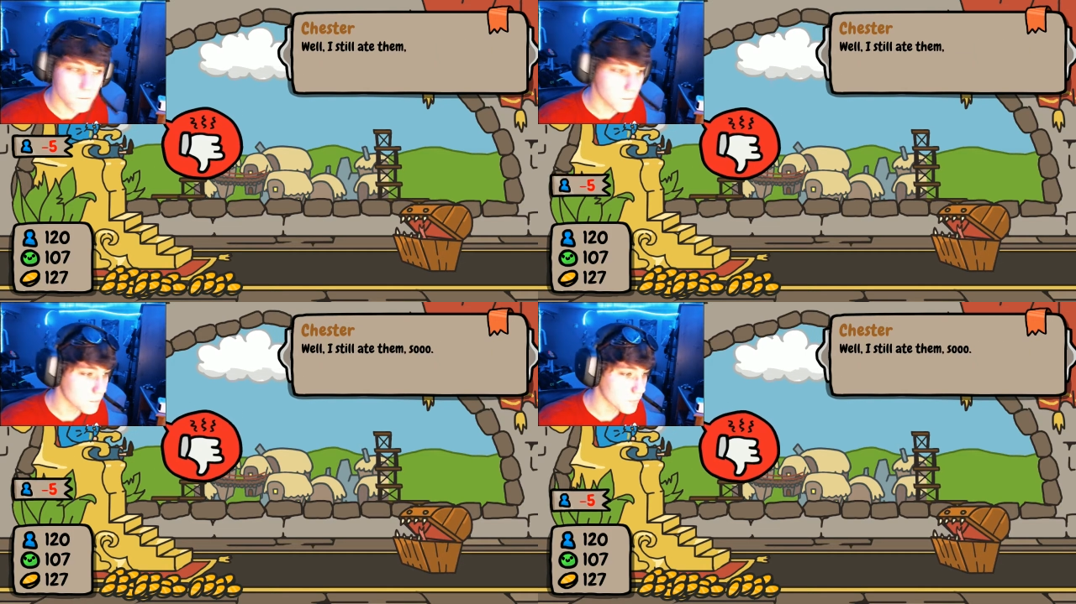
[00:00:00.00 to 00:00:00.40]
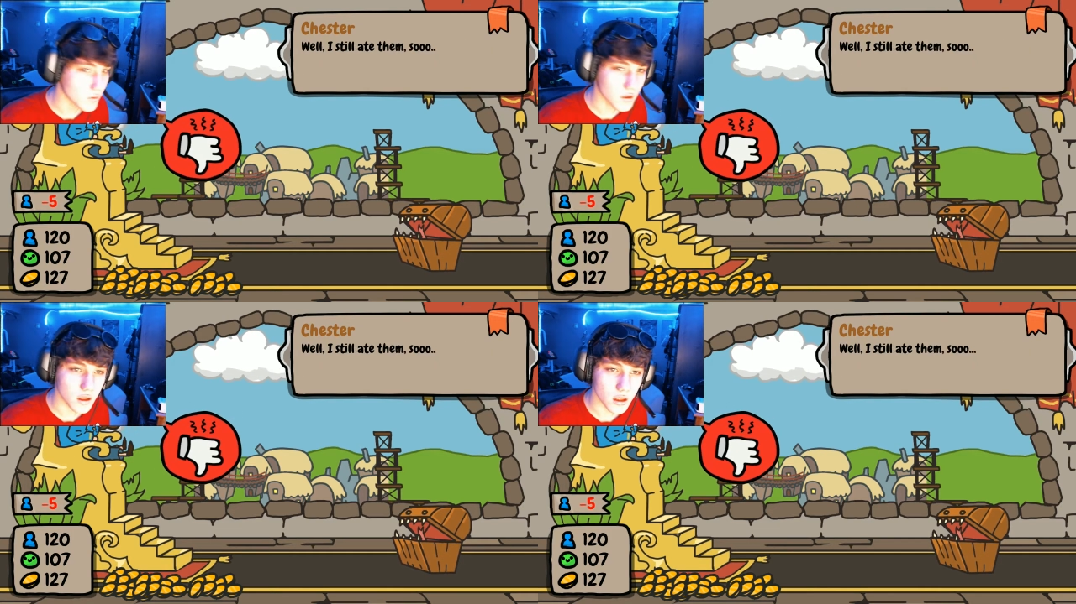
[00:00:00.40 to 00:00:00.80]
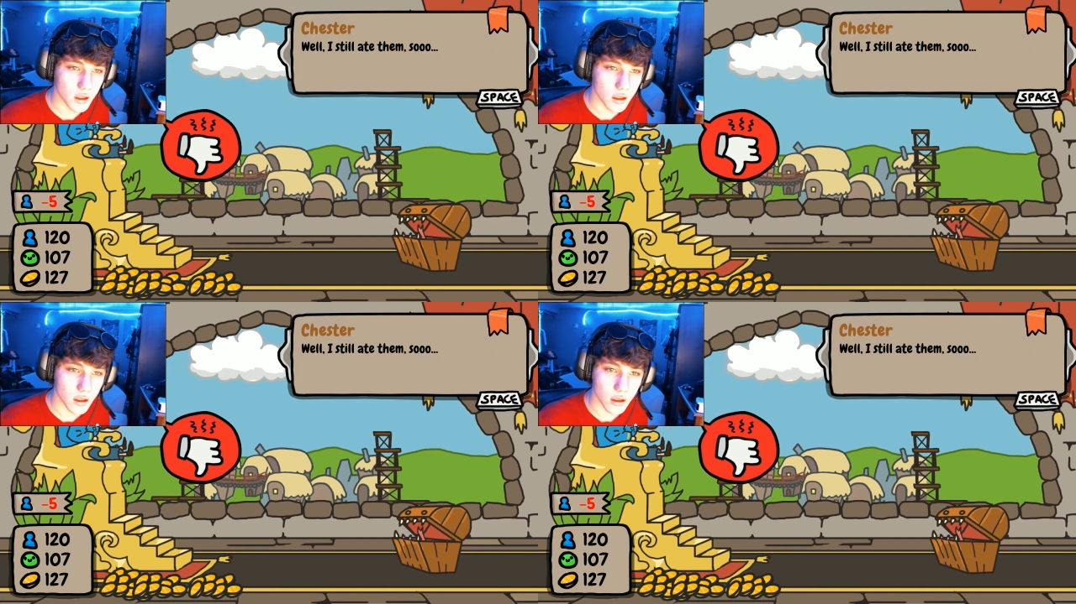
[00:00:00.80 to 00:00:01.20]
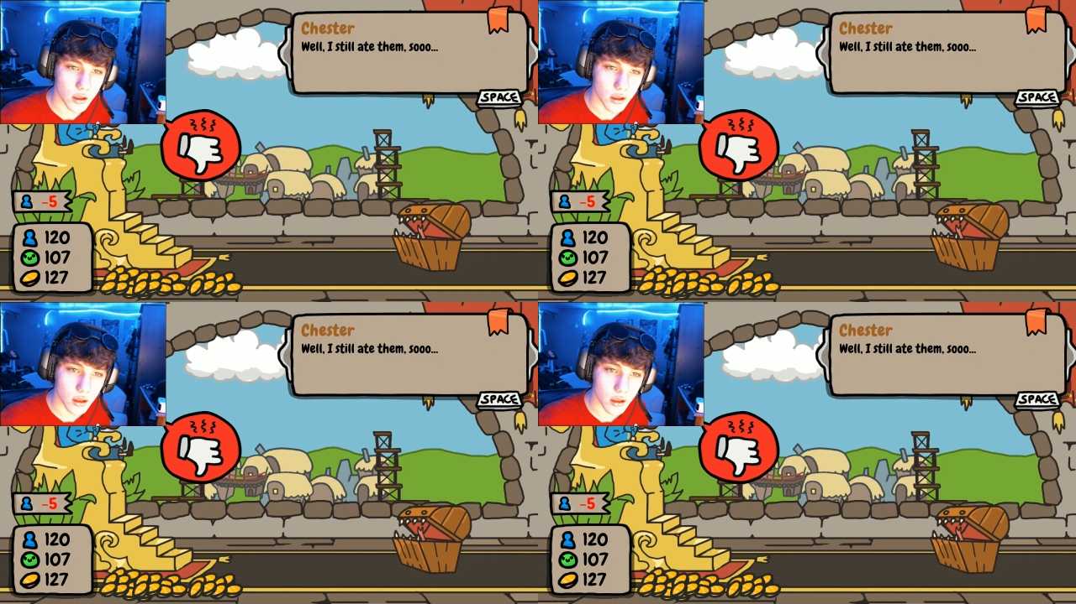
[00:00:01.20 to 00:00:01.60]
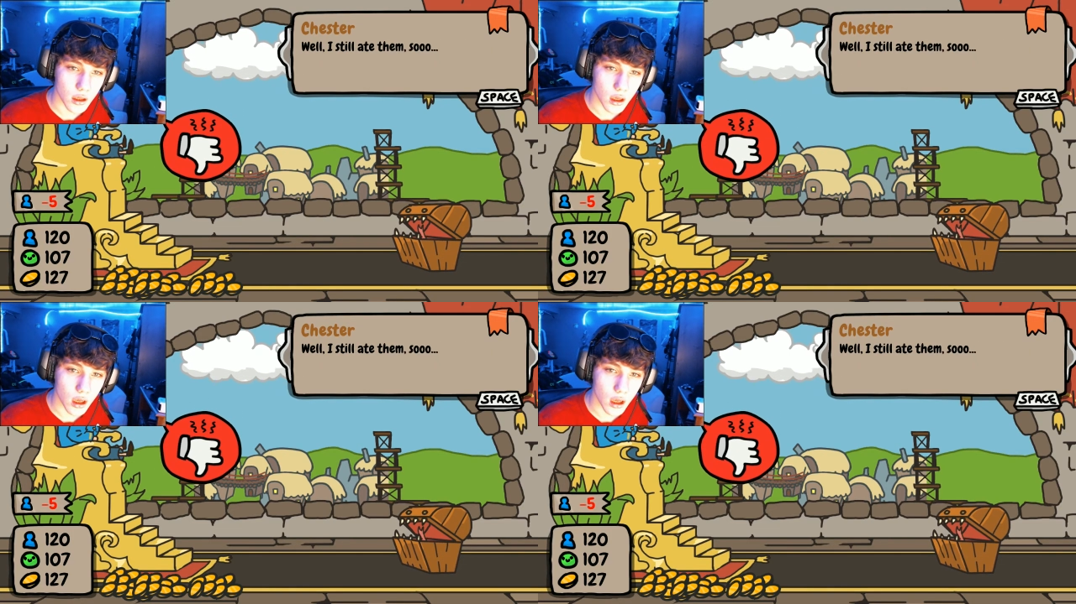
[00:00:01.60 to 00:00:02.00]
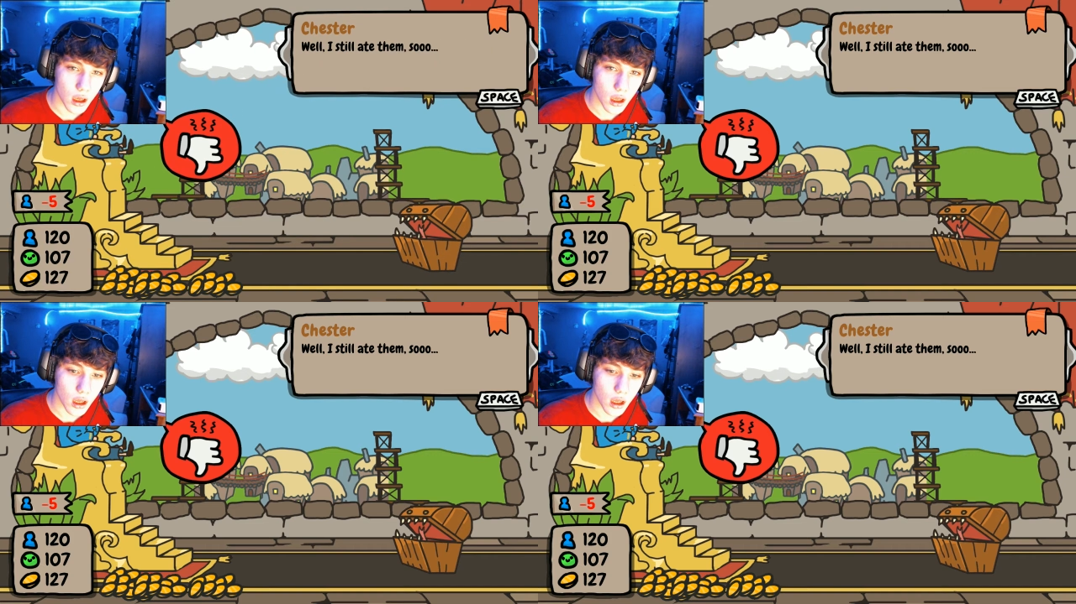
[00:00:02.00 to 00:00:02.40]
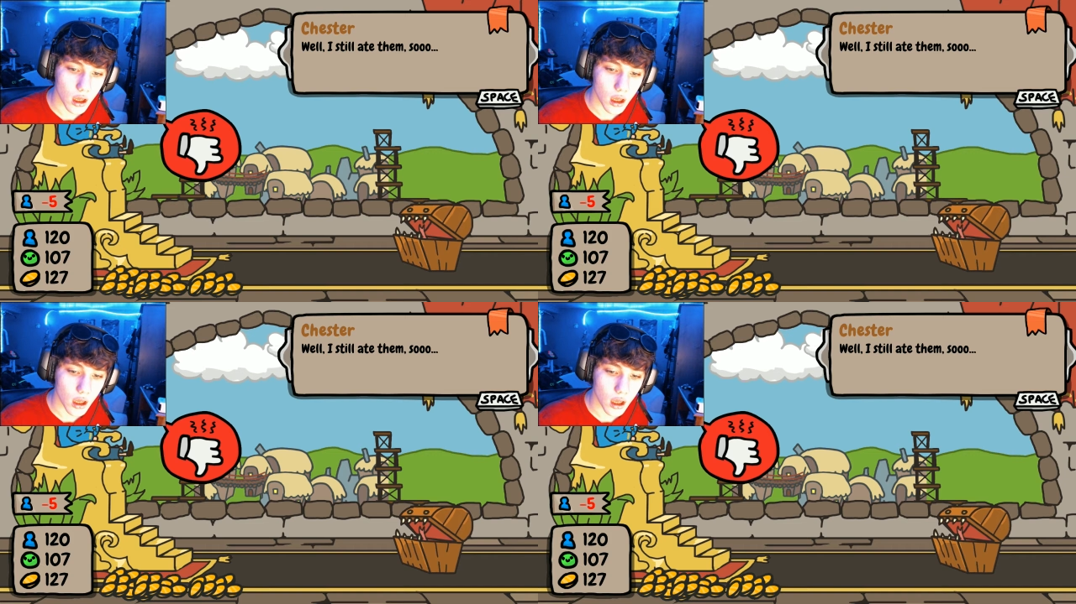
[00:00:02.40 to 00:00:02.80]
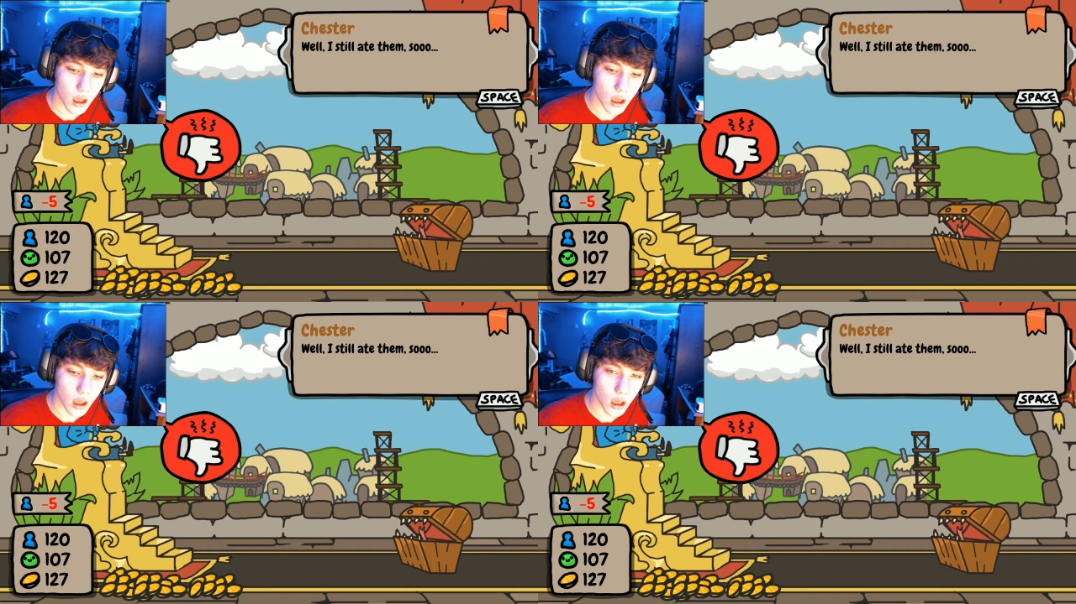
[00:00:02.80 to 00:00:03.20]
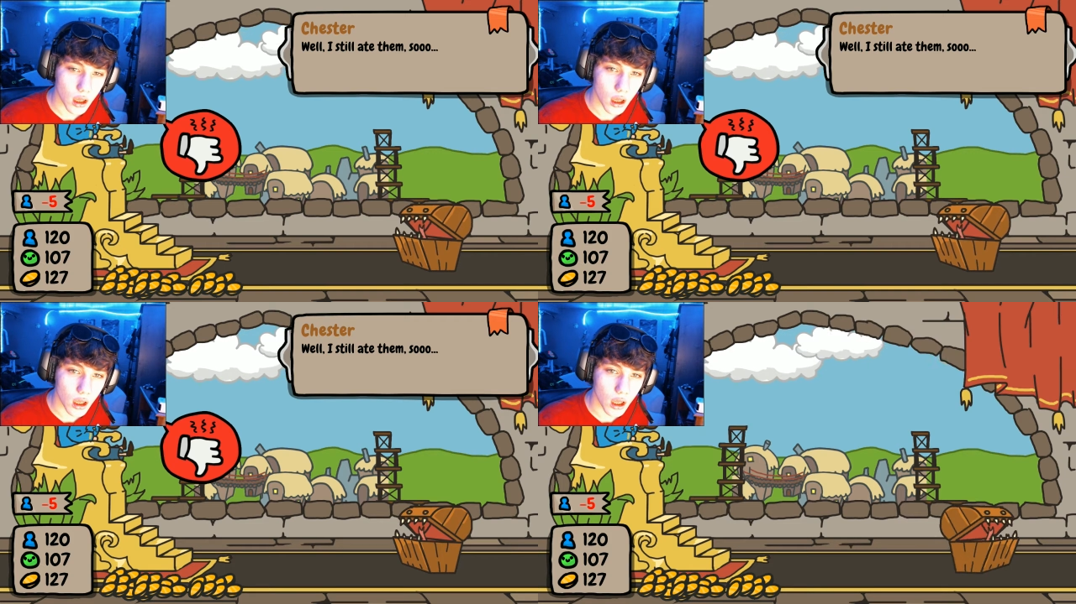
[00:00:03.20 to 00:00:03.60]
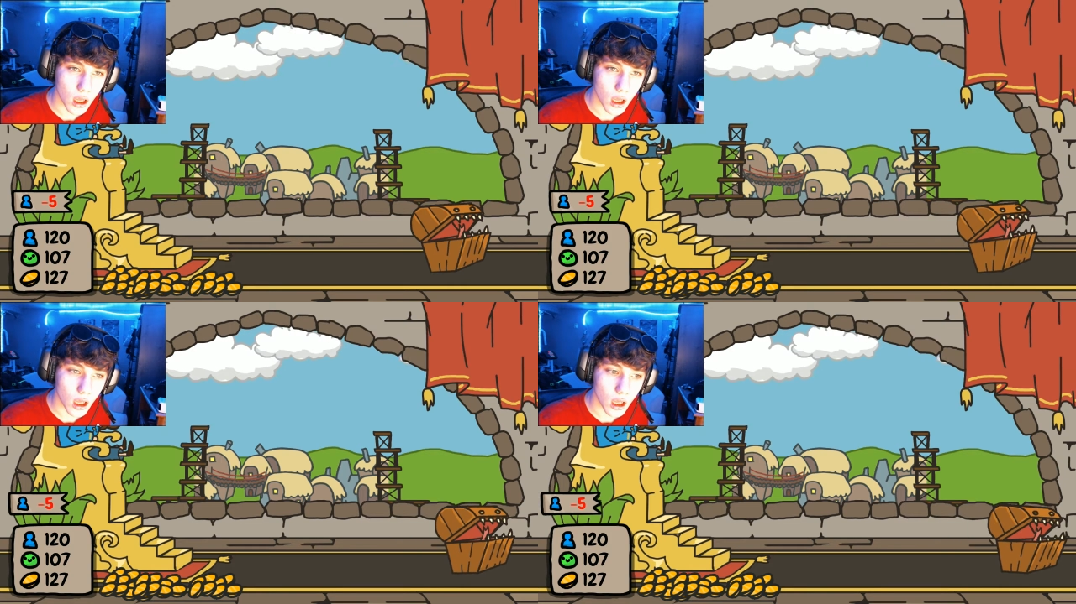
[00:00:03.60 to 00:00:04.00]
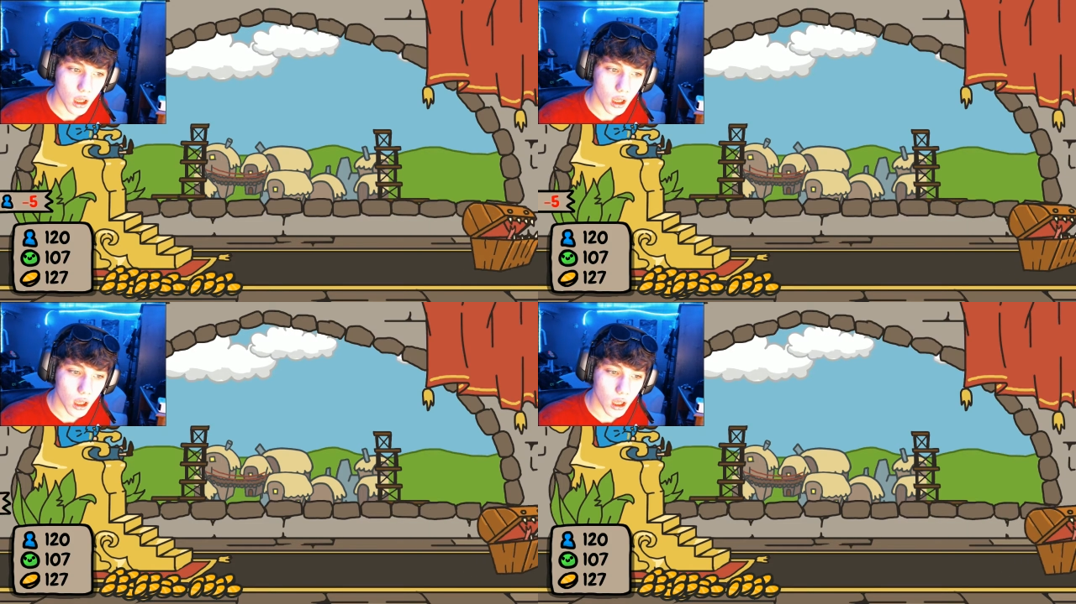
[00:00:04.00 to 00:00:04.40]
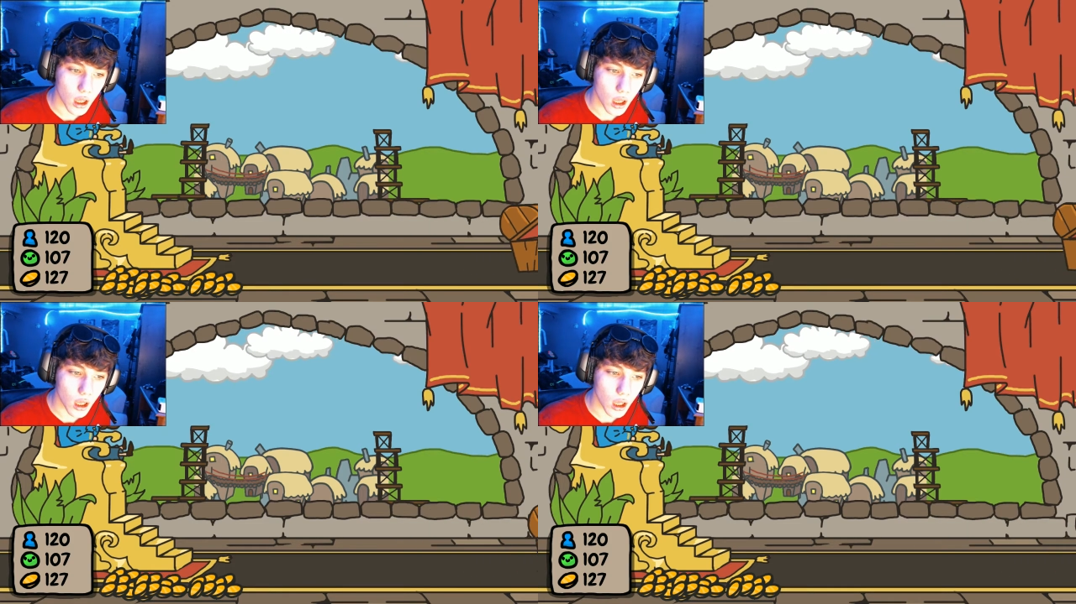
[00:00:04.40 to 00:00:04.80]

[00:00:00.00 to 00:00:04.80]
Nobody speaks.